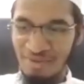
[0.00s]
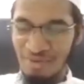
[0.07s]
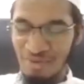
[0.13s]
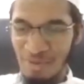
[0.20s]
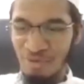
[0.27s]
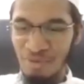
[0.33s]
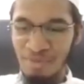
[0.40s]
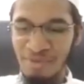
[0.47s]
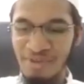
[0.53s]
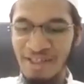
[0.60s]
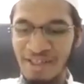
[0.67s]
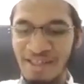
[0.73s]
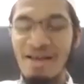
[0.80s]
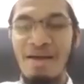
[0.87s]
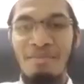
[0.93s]

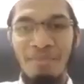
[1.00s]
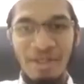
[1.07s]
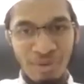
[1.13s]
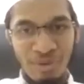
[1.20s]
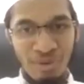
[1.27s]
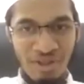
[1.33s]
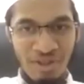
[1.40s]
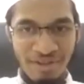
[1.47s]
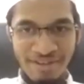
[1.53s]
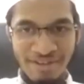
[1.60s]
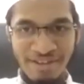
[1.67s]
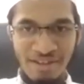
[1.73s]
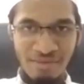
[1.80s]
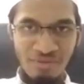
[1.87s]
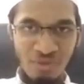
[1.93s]
appropriate, but you should
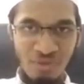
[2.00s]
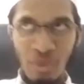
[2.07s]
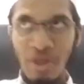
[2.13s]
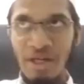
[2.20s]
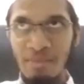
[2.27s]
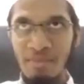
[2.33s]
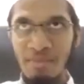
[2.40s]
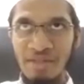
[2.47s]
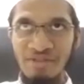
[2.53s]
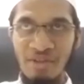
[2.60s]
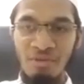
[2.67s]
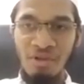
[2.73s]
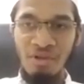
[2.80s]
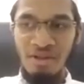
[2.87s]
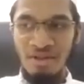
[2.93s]
understand, swearing by
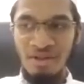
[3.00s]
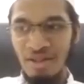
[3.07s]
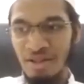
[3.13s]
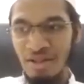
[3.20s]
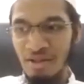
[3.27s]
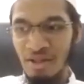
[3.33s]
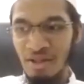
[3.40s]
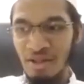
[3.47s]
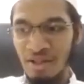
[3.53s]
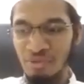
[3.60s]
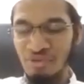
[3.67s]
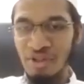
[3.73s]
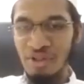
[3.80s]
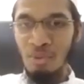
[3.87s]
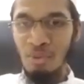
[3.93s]
someone other than Allah, you
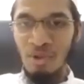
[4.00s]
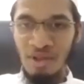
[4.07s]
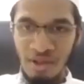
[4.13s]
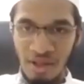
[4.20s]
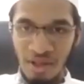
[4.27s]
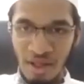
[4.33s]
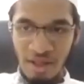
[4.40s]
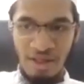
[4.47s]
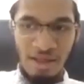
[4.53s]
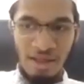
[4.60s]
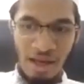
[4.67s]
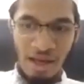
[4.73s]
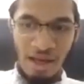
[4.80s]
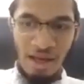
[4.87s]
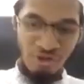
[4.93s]
say, Wallahi,
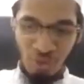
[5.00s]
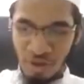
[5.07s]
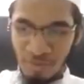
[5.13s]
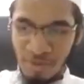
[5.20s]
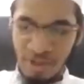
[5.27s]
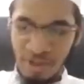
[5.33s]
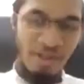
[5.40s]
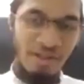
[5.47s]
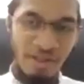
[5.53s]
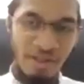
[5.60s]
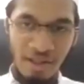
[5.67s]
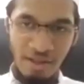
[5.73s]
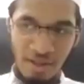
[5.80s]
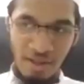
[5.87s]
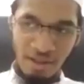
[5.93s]
I swear by
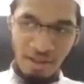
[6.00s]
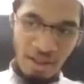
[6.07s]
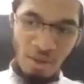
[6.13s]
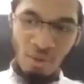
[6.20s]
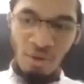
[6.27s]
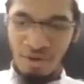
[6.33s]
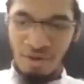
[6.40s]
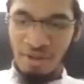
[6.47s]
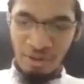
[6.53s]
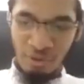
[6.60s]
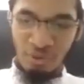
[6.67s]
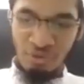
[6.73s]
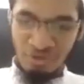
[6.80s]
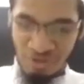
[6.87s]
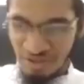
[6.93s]
Allah. Now here
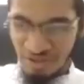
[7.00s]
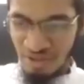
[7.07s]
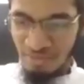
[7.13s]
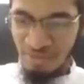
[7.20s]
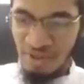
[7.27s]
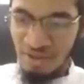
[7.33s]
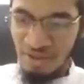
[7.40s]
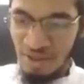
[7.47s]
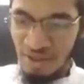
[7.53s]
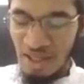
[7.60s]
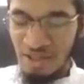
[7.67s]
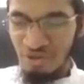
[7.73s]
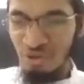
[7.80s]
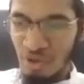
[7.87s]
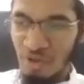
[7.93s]
you say something like,
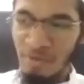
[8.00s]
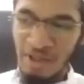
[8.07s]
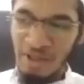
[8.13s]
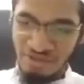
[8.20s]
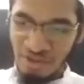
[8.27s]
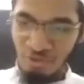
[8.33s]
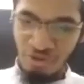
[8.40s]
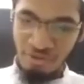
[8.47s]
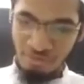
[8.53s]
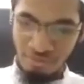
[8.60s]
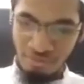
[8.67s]
I swear by someone